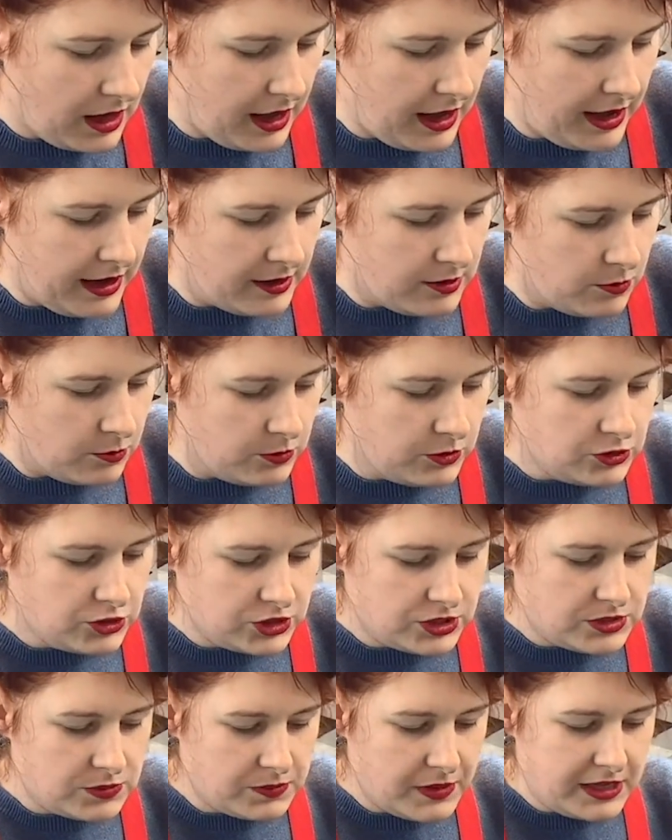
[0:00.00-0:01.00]
And we'll
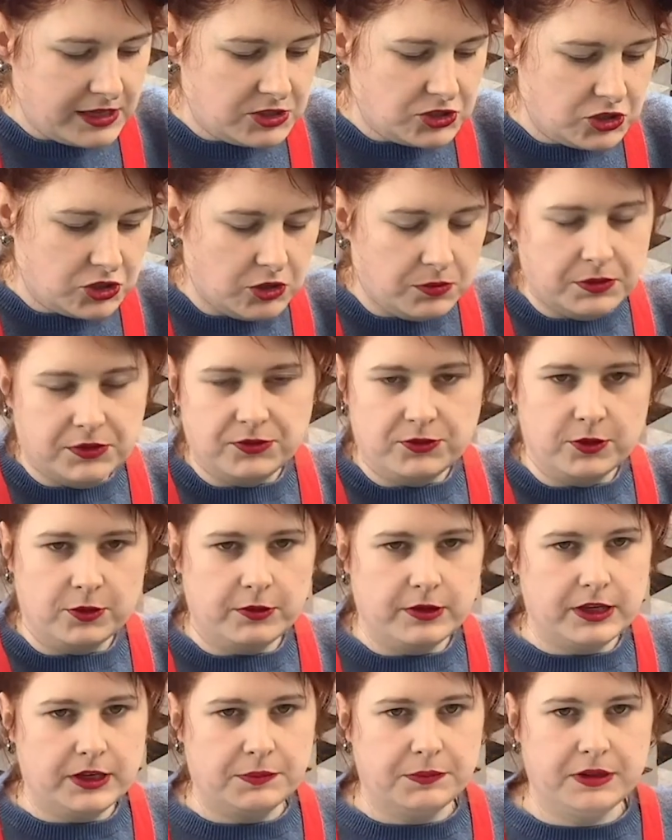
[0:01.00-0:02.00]
just make sure before
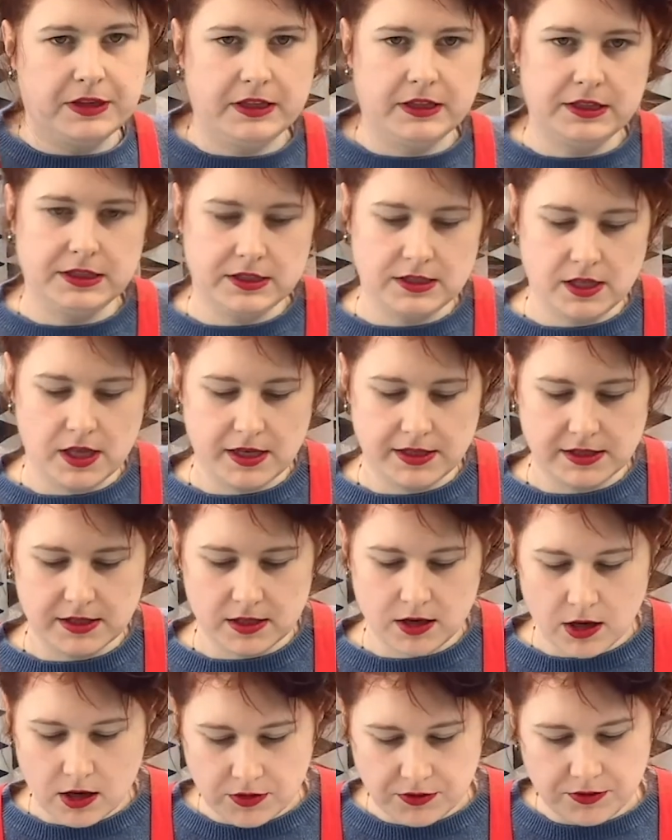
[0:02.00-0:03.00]
we completely slice
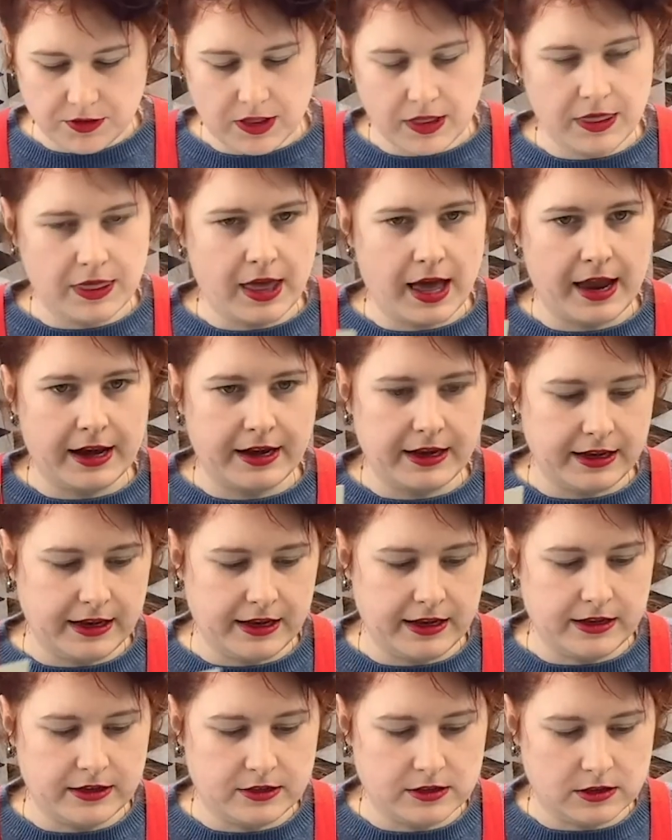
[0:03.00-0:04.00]
it off that
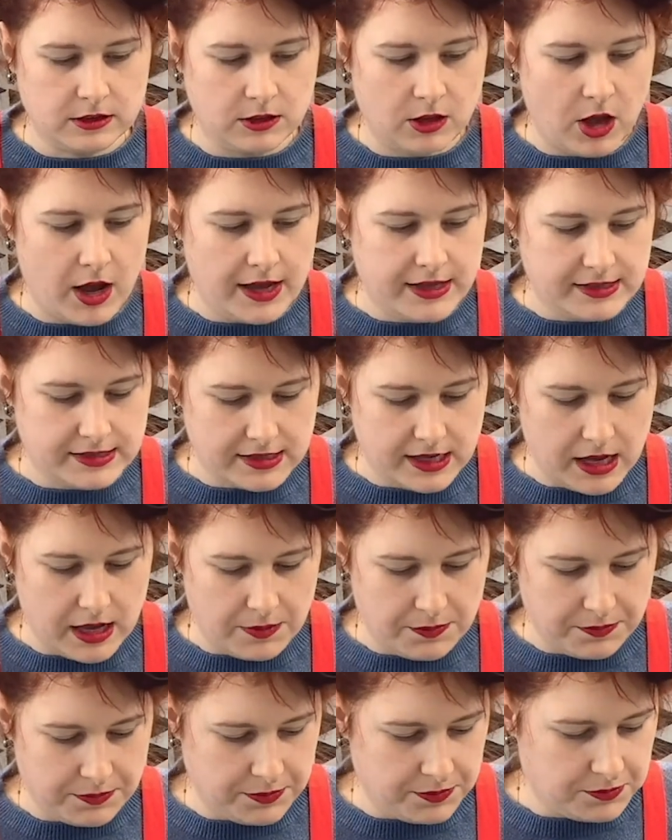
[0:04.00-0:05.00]
it lines up
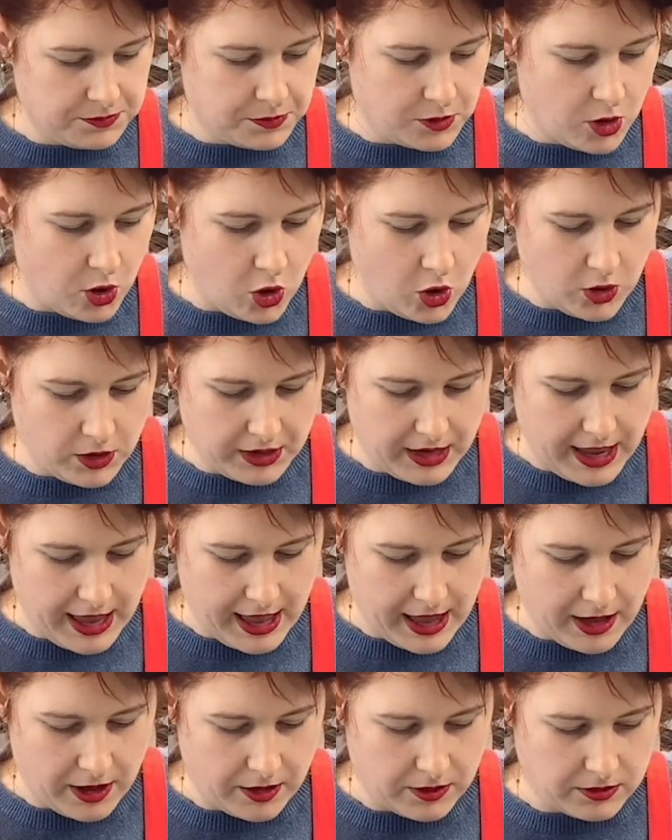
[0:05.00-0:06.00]
on
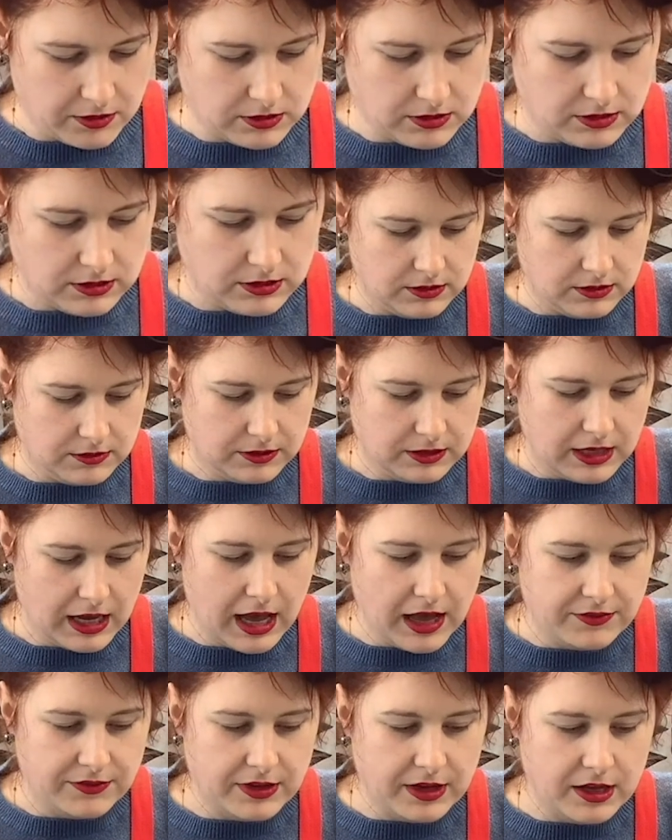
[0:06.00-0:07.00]
our
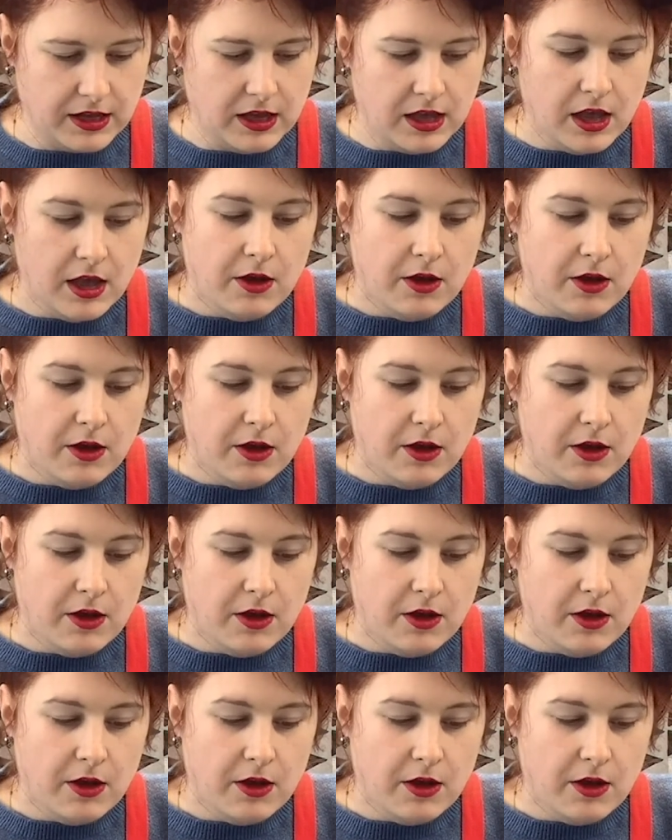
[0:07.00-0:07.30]
cover.